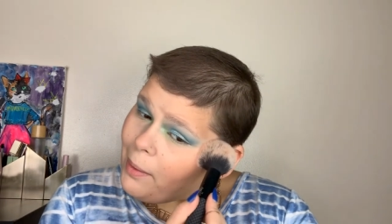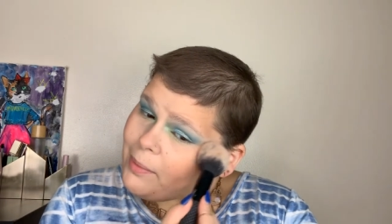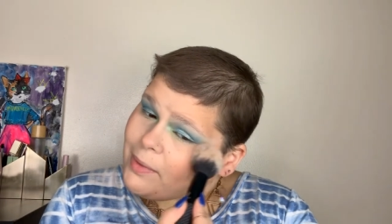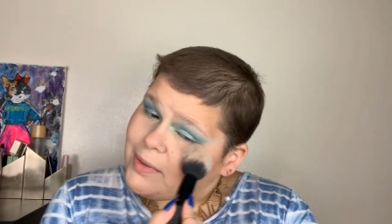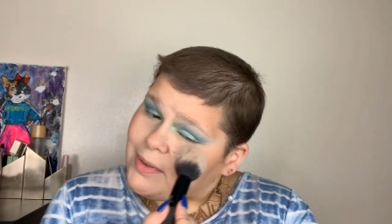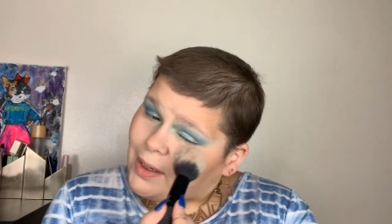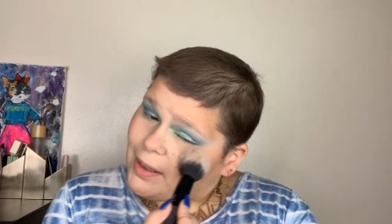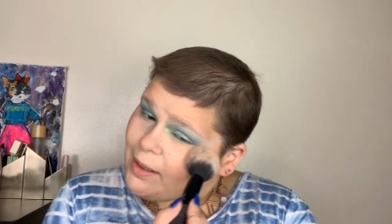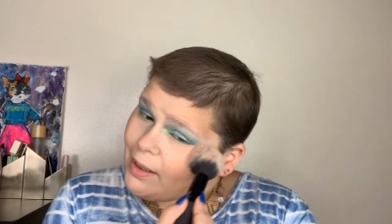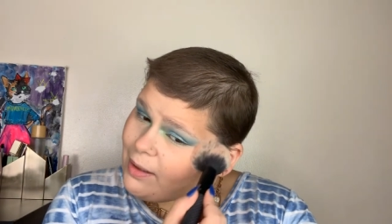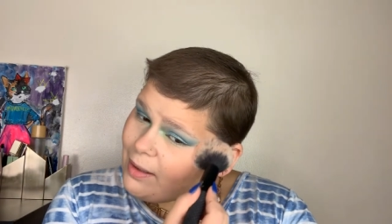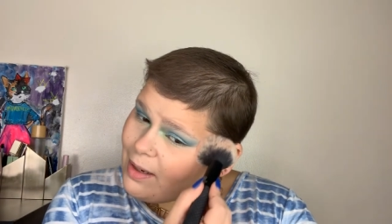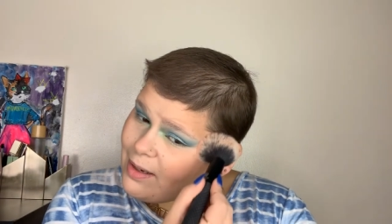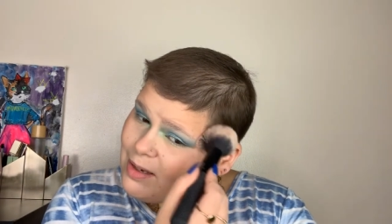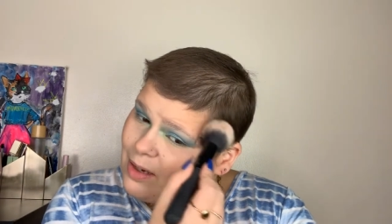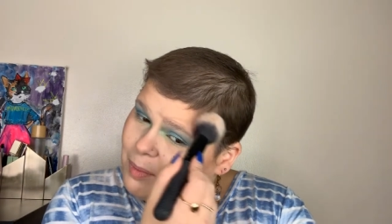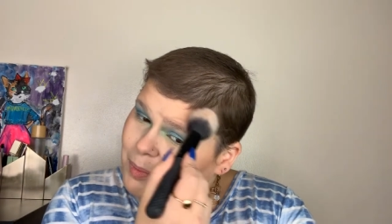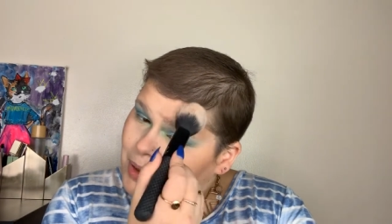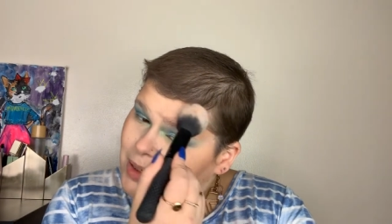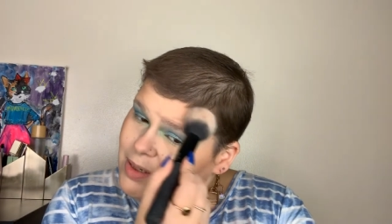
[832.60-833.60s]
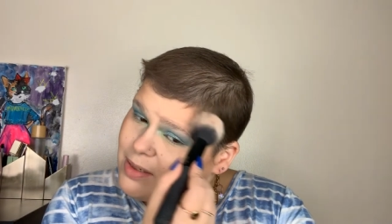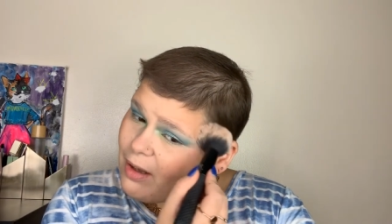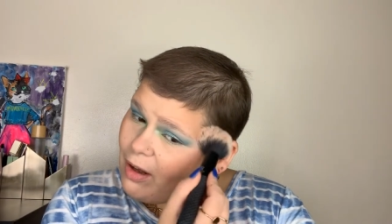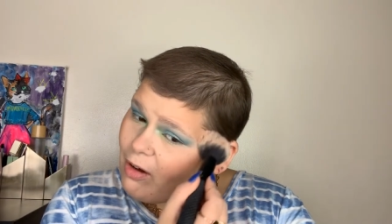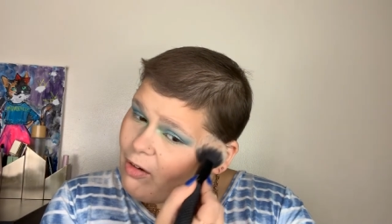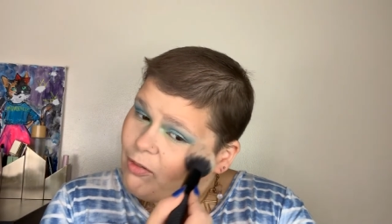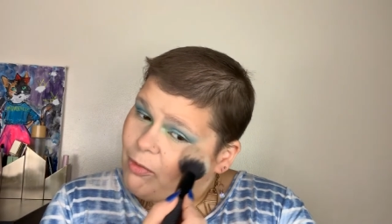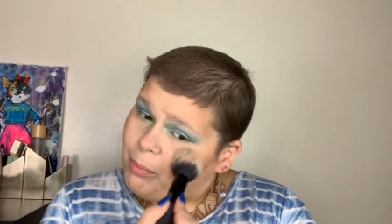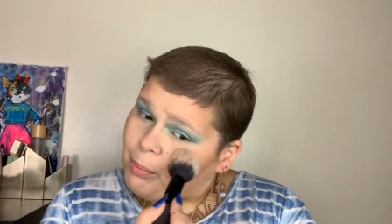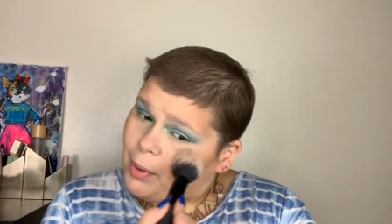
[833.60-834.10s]
I was second guessing
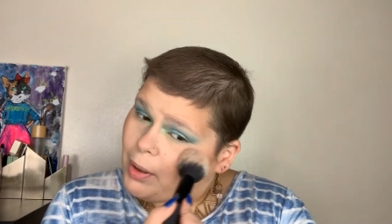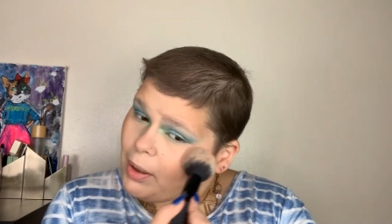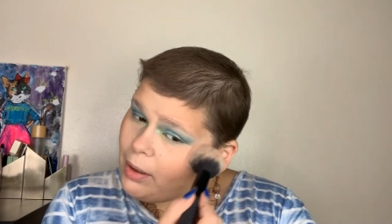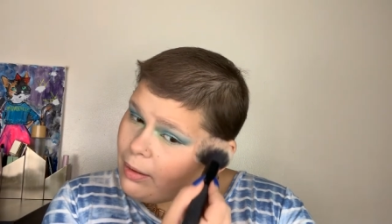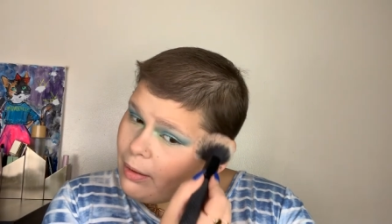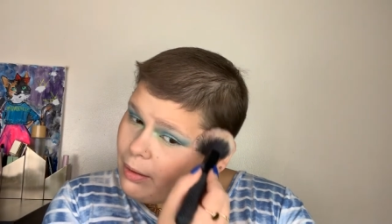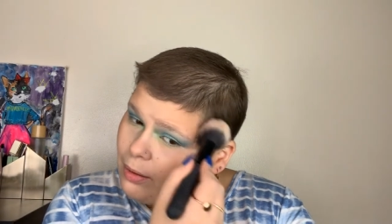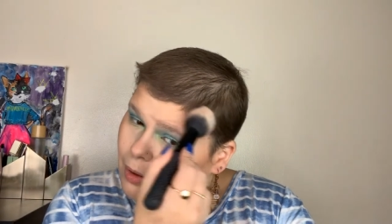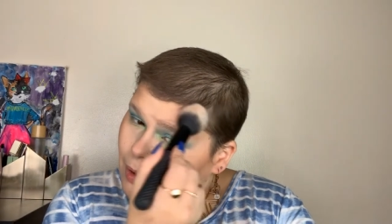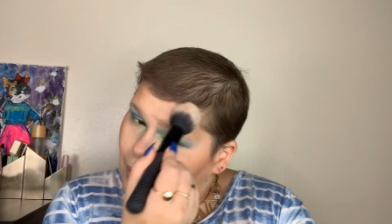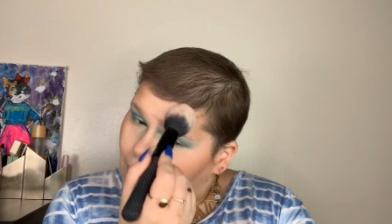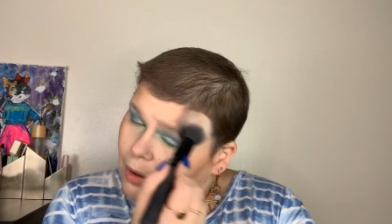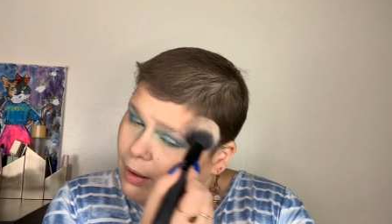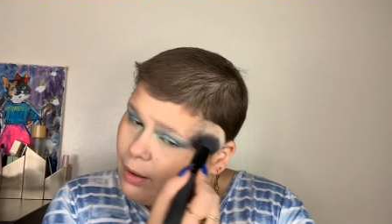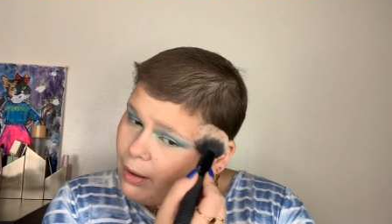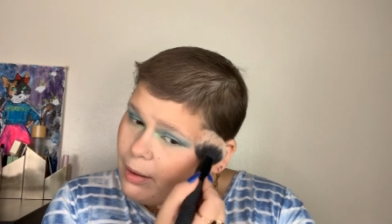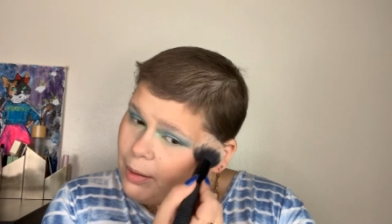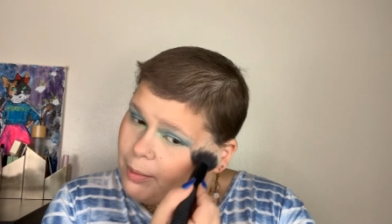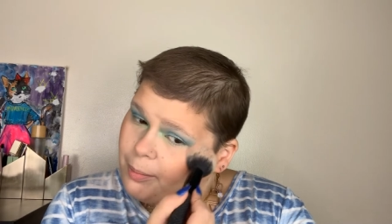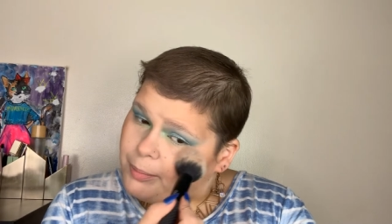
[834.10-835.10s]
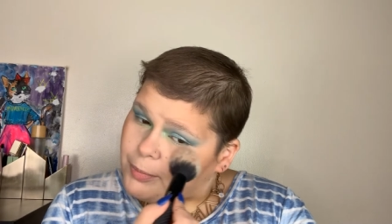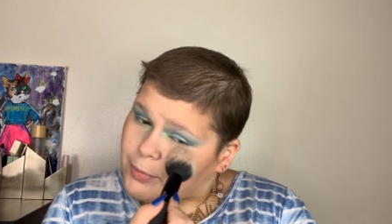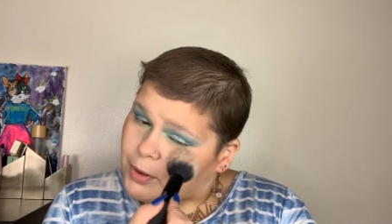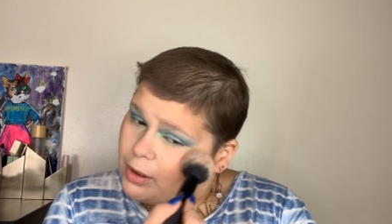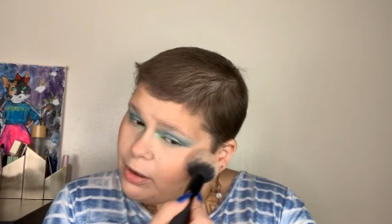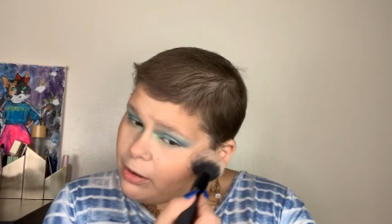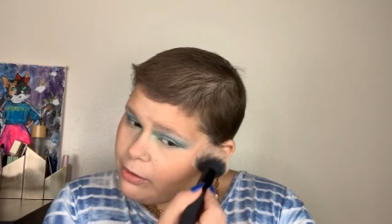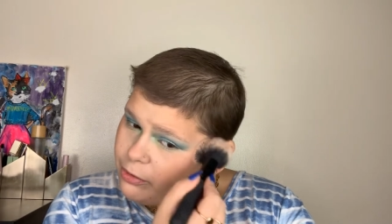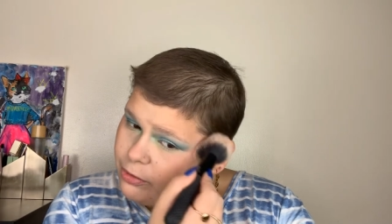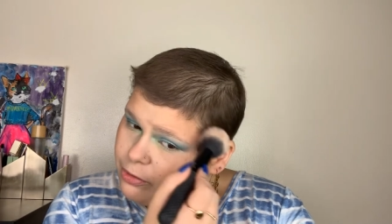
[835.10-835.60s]
myself, but I'm
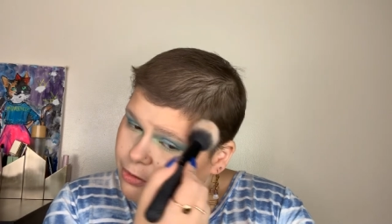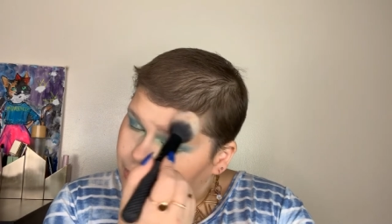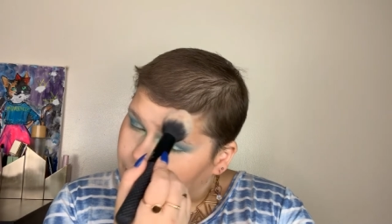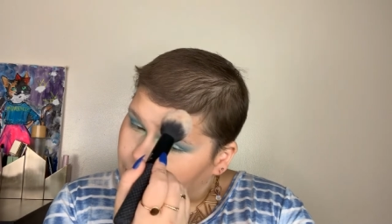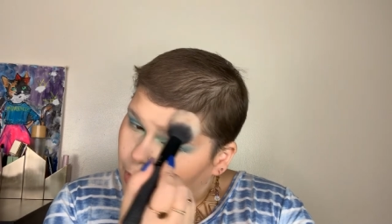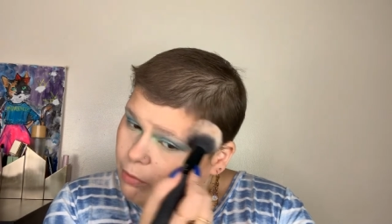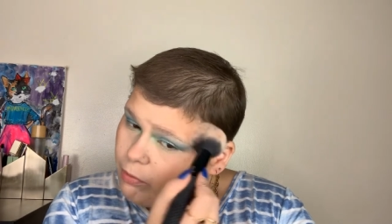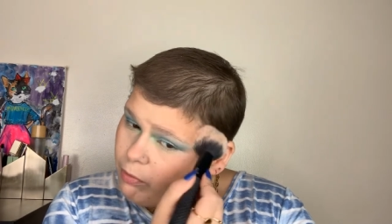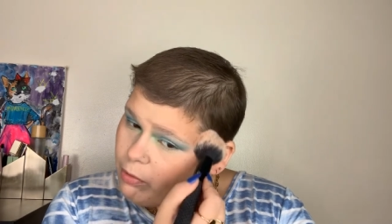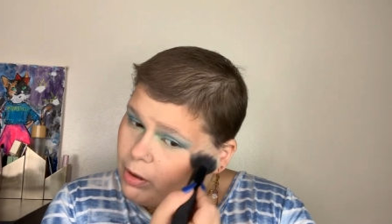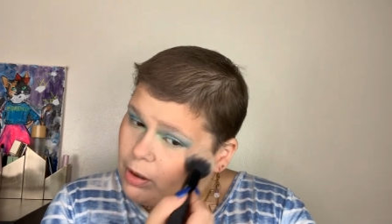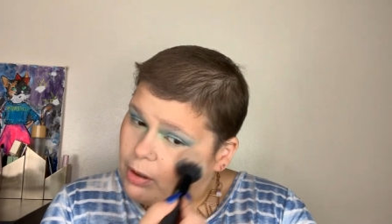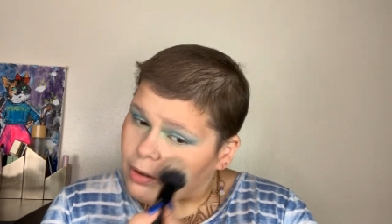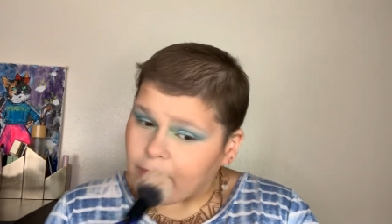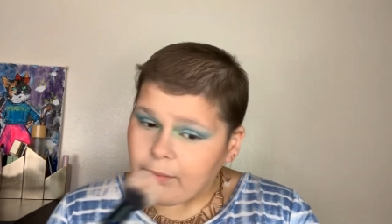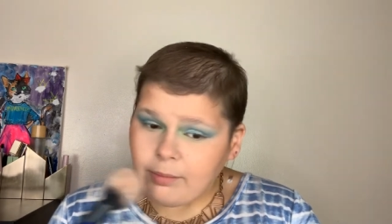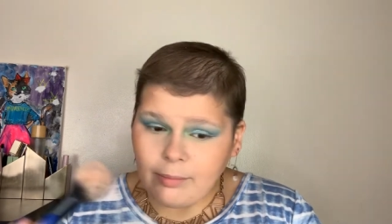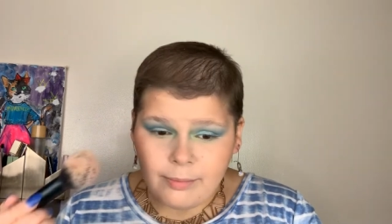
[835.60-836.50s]
gonna just go for it.